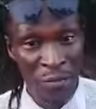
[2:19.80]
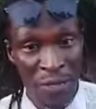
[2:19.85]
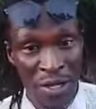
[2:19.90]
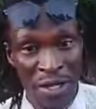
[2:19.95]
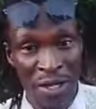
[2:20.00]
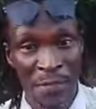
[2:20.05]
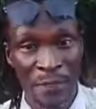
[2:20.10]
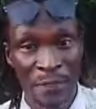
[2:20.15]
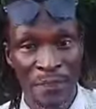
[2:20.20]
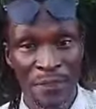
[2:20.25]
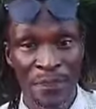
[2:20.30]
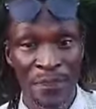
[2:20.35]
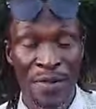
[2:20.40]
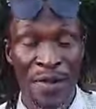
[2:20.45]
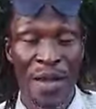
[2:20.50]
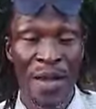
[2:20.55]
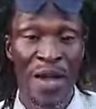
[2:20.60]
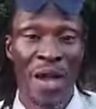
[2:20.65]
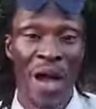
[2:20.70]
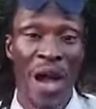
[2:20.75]
me,
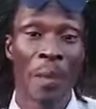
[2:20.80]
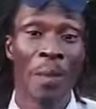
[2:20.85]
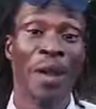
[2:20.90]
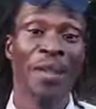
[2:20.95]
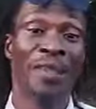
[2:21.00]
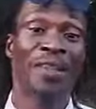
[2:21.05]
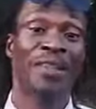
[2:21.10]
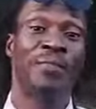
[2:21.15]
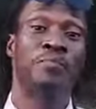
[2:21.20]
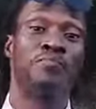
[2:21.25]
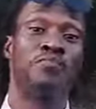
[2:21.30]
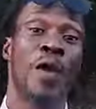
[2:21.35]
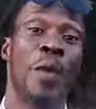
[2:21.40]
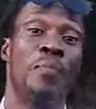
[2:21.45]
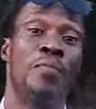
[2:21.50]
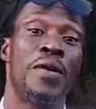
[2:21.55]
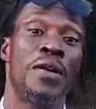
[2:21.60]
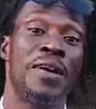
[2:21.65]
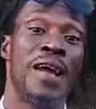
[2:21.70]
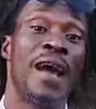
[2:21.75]
about
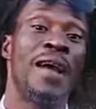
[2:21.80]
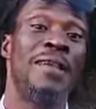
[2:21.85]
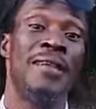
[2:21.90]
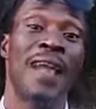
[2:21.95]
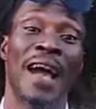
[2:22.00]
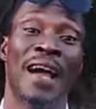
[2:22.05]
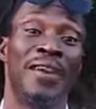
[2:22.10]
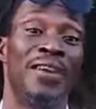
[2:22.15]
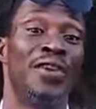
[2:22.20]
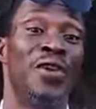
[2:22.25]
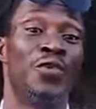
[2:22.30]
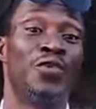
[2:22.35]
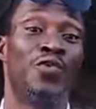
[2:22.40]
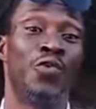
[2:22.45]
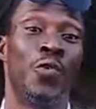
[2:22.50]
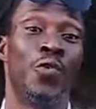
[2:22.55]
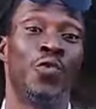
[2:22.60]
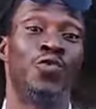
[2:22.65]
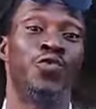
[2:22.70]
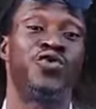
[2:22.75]
propaganda, you know,
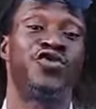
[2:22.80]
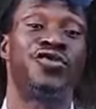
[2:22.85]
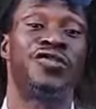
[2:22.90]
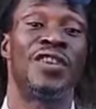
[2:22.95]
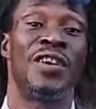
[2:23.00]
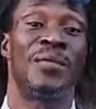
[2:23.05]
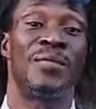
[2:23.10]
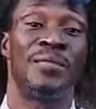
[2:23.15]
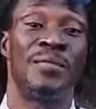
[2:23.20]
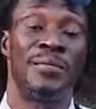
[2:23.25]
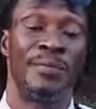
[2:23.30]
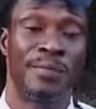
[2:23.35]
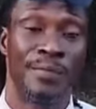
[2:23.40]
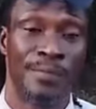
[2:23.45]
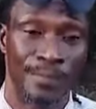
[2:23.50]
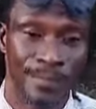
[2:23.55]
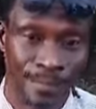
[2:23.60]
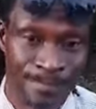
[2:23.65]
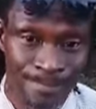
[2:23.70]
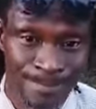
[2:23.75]
tools them.
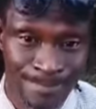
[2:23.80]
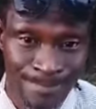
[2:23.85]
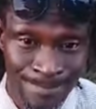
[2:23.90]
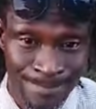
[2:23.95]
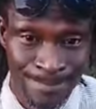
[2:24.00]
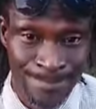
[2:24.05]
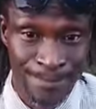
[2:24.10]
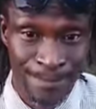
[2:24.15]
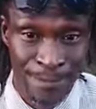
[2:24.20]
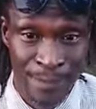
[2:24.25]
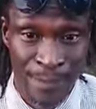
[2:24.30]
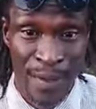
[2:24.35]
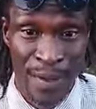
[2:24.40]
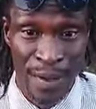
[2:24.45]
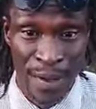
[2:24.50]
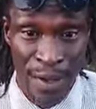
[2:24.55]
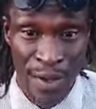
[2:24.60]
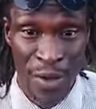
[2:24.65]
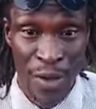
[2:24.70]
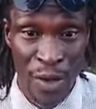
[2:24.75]

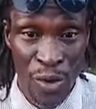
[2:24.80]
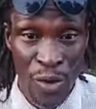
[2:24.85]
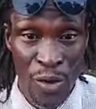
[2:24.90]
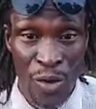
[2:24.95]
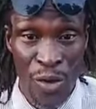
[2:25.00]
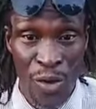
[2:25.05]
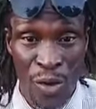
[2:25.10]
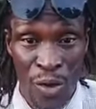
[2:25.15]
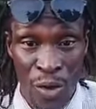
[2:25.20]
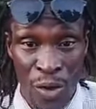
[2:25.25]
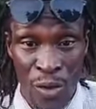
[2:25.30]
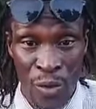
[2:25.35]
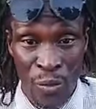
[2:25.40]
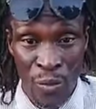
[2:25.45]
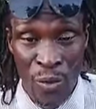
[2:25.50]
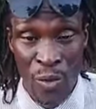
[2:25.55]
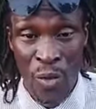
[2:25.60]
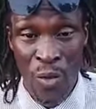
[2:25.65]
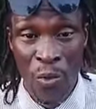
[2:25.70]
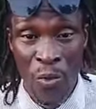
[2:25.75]
You know,
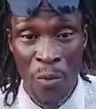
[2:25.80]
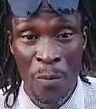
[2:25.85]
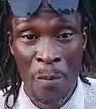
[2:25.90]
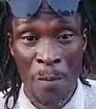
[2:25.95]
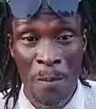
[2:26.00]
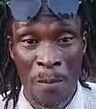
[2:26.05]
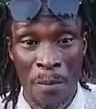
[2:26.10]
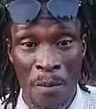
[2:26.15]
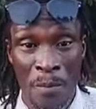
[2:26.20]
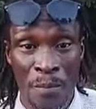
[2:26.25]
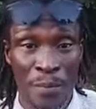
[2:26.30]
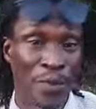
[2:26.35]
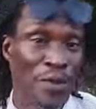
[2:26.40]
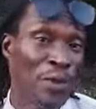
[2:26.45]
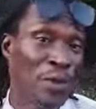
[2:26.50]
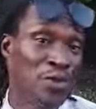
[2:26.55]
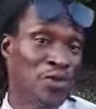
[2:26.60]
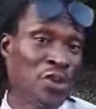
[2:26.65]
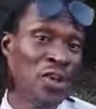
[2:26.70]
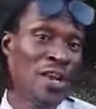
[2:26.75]
will you
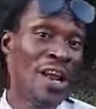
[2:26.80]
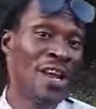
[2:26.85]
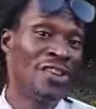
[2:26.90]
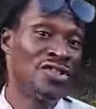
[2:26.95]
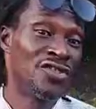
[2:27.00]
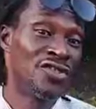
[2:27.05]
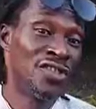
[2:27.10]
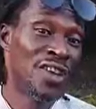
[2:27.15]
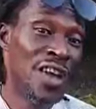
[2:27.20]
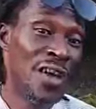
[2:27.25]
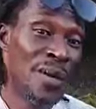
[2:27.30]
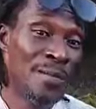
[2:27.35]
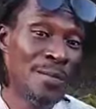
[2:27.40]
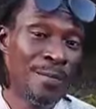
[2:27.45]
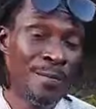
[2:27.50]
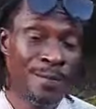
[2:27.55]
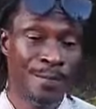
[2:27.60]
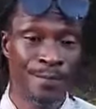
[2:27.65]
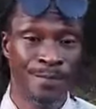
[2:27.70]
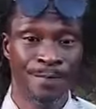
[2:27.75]
know journalists them
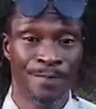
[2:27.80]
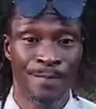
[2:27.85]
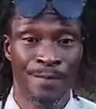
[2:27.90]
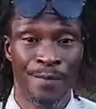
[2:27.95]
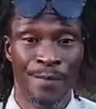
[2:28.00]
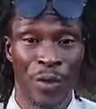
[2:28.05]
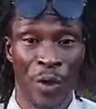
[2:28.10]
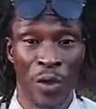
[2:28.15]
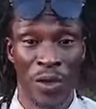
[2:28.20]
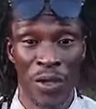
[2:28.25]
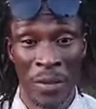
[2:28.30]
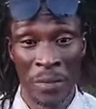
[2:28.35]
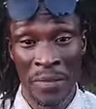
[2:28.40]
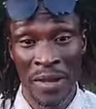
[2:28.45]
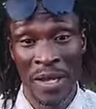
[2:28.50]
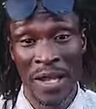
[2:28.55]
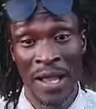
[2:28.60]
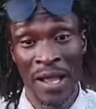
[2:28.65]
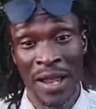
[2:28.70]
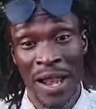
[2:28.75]
or the
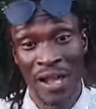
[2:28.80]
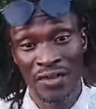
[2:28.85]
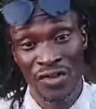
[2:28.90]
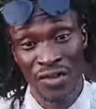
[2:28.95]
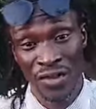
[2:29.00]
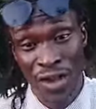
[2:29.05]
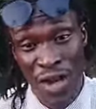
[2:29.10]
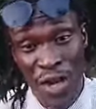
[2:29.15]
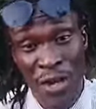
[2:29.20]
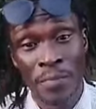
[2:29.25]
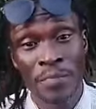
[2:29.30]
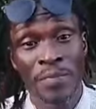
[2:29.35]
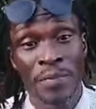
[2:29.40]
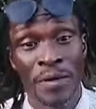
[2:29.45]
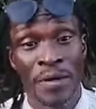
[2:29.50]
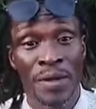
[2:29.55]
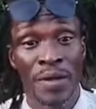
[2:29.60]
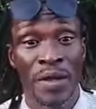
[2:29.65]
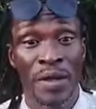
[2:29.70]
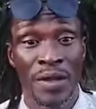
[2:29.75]
media landscape
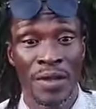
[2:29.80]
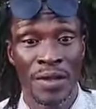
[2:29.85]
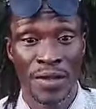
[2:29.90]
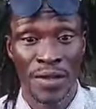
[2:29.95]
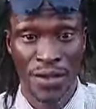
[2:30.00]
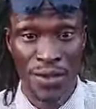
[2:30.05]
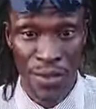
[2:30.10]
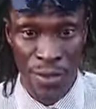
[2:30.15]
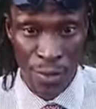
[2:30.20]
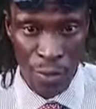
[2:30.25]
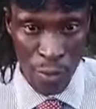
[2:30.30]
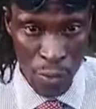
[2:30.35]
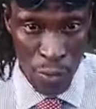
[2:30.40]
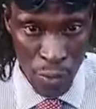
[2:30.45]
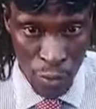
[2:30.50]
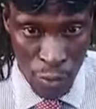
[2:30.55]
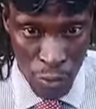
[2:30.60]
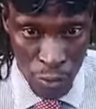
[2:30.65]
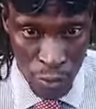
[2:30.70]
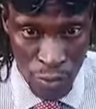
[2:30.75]
can
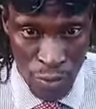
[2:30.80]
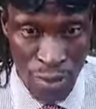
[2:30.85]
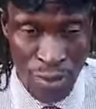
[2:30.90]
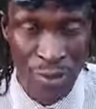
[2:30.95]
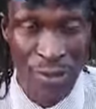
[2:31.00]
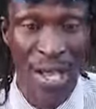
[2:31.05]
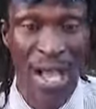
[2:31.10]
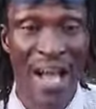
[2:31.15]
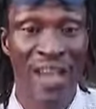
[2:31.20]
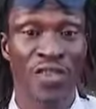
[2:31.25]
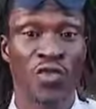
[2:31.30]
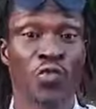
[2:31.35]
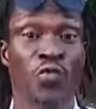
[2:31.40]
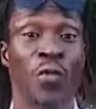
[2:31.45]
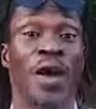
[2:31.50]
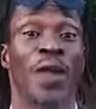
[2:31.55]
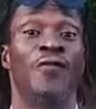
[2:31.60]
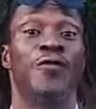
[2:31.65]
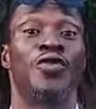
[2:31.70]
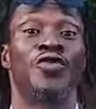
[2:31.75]
use as
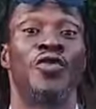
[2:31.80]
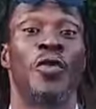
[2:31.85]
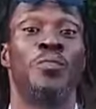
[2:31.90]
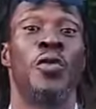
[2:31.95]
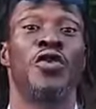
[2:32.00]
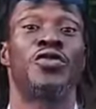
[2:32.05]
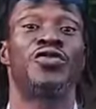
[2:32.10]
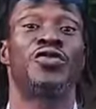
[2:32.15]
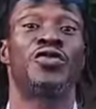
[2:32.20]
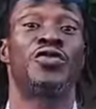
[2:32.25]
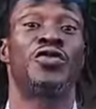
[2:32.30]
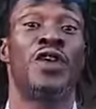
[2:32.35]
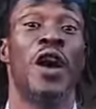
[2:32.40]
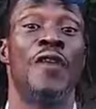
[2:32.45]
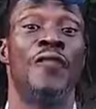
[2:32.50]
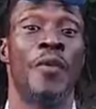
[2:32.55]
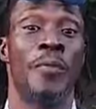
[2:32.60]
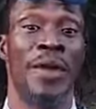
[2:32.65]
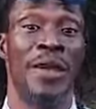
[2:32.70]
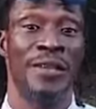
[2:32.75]
well for support
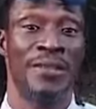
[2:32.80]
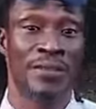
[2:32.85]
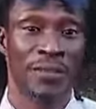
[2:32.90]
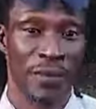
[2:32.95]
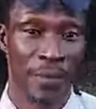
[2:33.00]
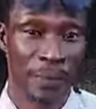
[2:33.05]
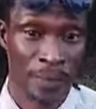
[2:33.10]
government